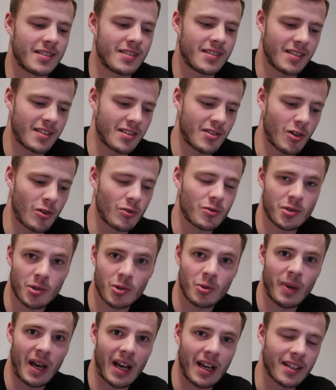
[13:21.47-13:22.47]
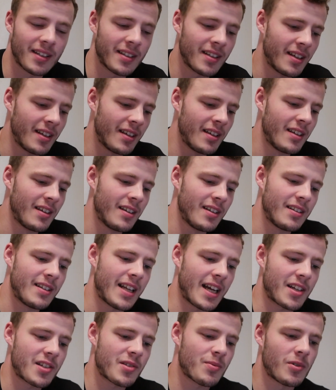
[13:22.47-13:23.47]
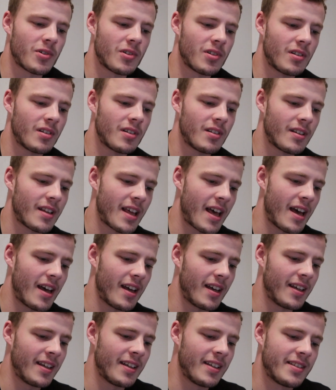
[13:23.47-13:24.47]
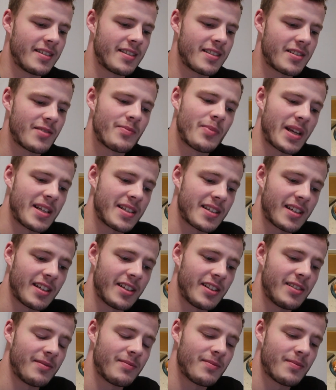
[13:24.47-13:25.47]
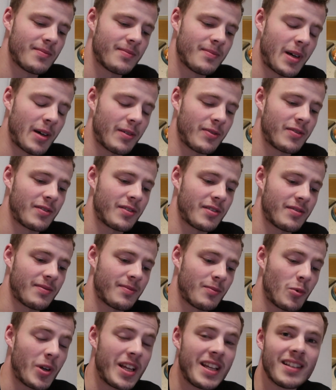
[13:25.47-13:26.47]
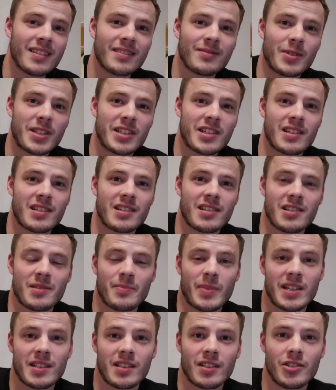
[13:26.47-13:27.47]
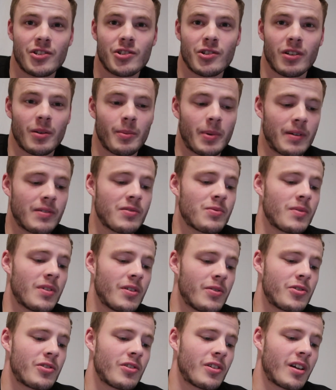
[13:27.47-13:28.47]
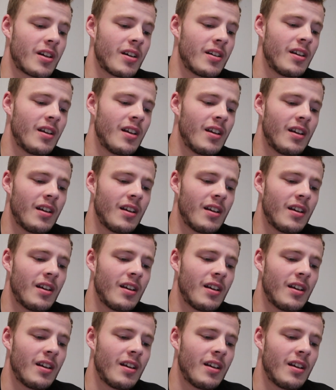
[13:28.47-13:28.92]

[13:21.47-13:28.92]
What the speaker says: It's not too bad. Next one there is basically puffed wheat, which is just basically sugar puffs with no sugar,